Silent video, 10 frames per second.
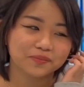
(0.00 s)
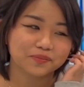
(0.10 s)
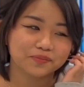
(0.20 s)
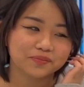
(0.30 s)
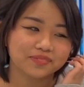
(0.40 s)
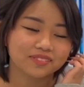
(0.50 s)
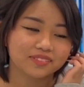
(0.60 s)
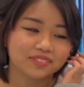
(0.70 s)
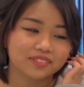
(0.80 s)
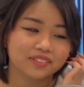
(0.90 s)

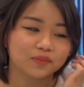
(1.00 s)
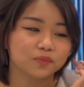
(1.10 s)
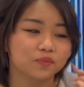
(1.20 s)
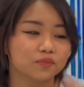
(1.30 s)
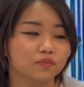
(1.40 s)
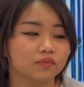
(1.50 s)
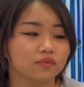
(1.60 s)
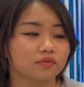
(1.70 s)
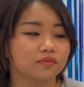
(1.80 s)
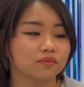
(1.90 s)

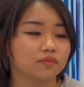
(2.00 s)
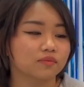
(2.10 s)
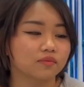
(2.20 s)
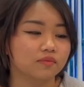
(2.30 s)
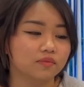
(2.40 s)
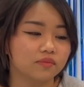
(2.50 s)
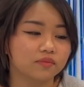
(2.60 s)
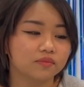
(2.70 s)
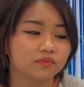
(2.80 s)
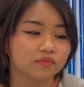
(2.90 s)

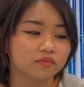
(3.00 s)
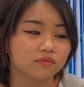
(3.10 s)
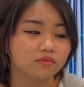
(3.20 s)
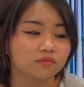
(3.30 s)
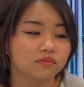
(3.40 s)
[no speech]